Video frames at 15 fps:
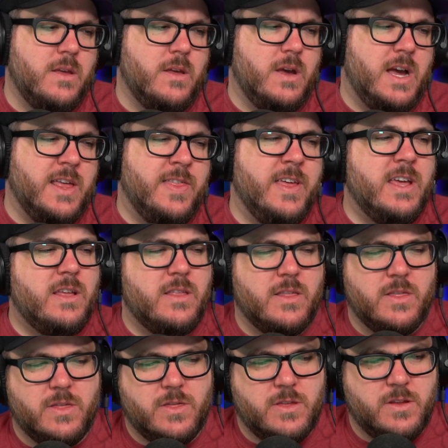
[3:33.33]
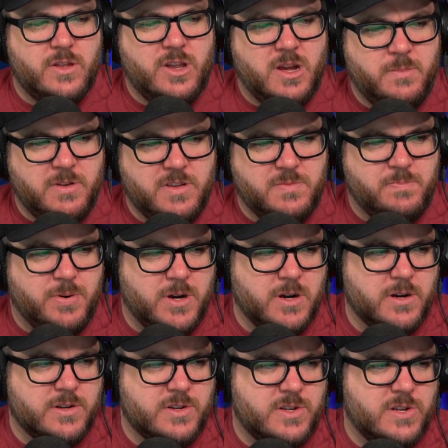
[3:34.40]
I think the dumbest
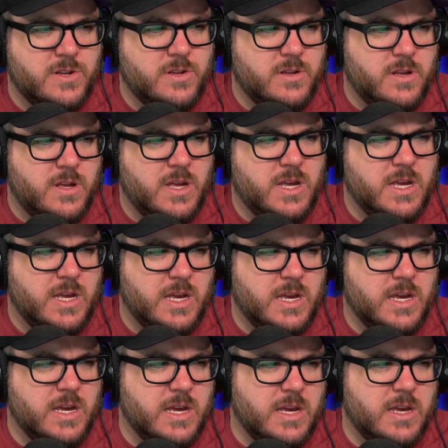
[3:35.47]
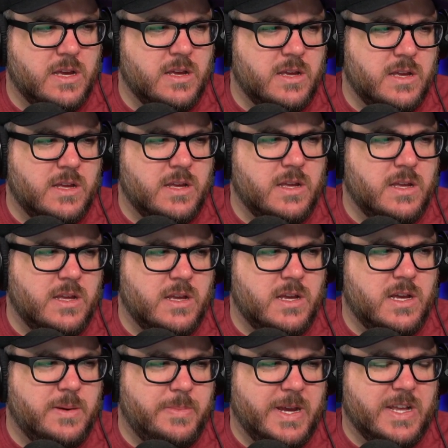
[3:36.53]
part
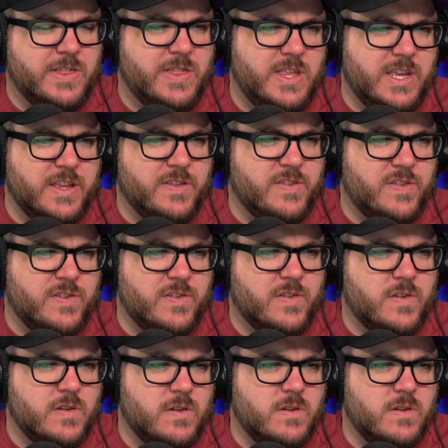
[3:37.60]
about this